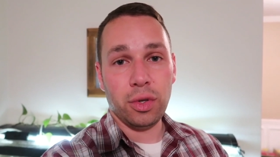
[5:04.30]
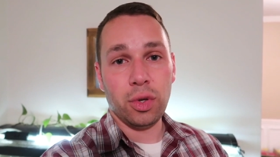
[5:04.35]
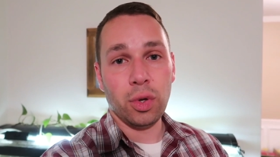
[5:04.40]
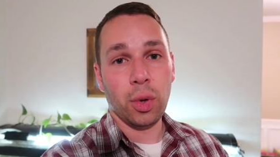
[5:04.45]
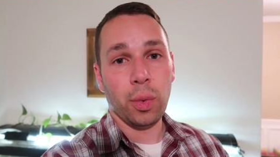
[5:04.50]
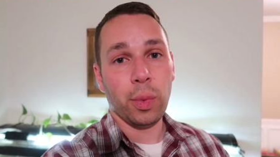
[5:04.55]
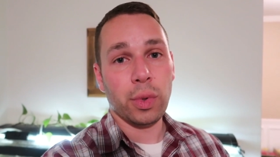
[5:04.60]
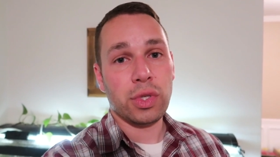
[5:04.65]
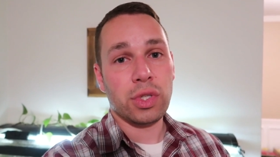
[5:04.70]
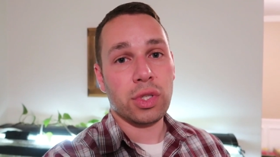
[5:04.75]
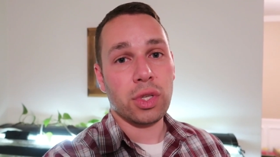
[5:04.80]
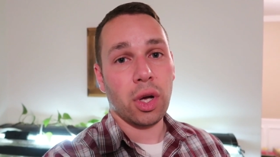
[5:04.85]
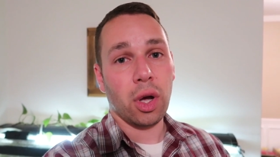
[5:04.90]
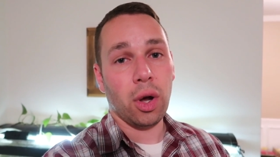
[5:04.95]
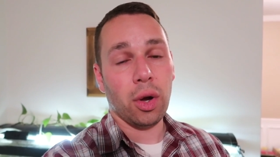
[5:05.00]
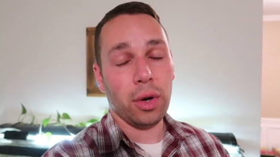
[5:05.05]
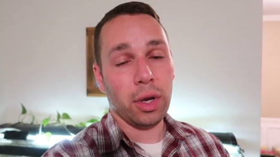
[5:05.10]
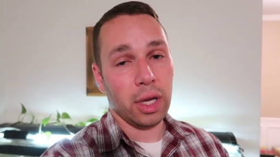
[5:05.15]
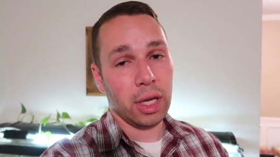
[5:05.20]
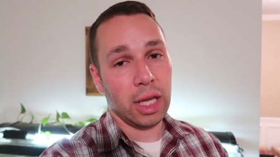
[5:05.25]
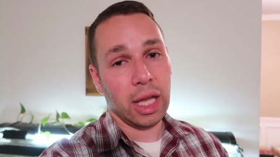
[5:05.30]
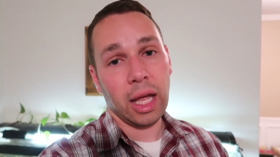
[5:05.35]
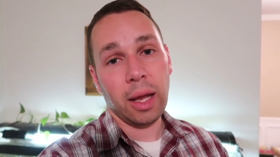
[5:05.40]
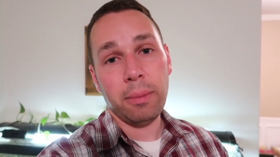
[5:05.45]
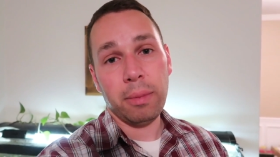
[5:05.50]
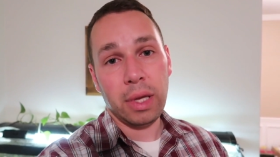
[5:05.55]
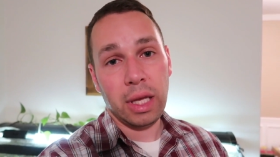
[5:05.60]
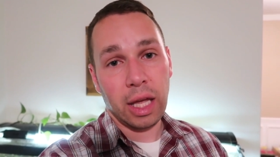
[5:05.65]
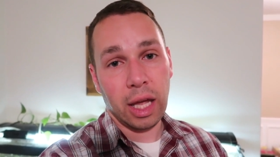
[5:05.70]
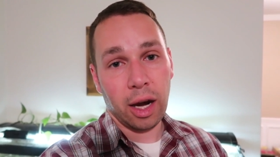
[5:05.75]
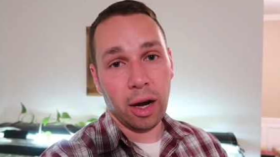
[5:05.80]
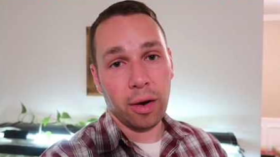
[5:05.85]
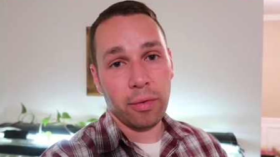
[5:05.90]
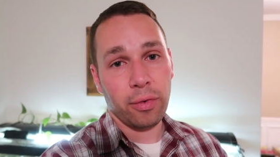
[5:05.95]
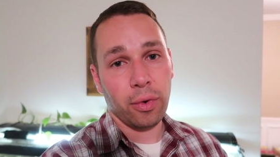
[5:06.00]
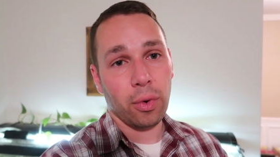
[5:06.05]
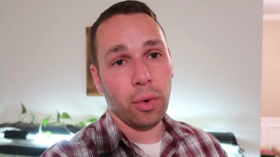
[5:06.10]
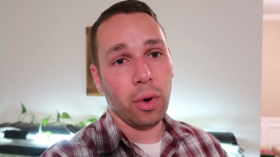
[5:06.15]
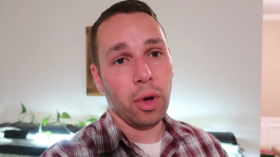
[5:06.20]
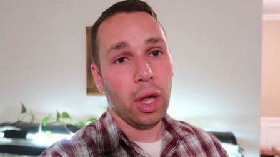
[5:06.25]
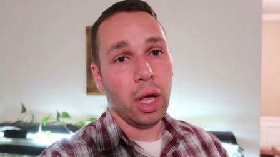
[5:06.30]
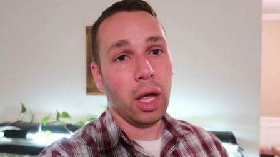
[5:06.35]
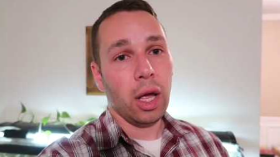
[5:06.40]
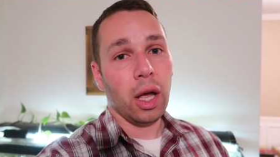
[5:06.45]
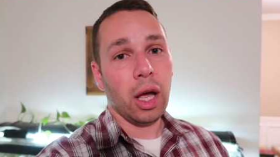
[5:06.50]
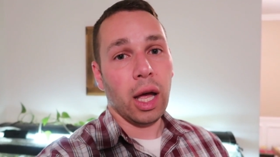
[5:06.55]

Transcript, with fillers: can do it with salt. Again, be careful.